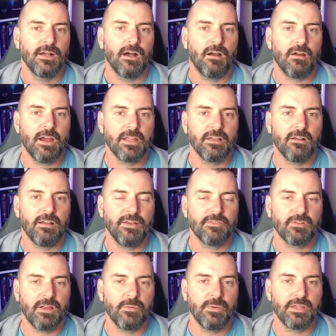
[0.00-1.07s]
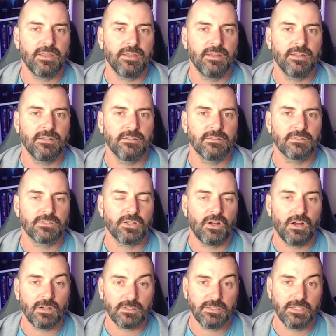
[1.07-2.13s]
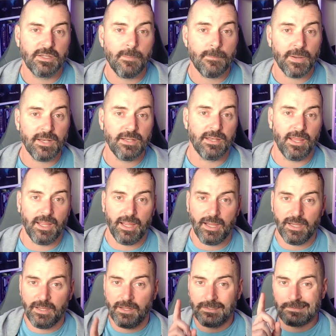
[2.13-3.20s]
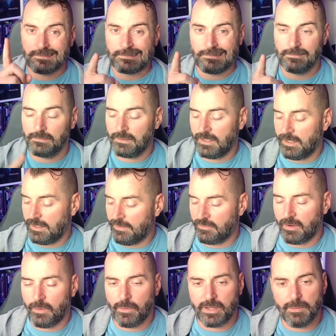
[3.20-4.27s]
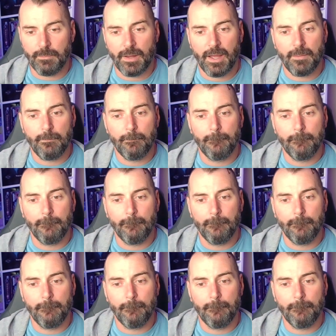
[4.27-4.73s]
all right, y'all, have a great weekend. Talk to you Monday. Have a great weekend. Bye.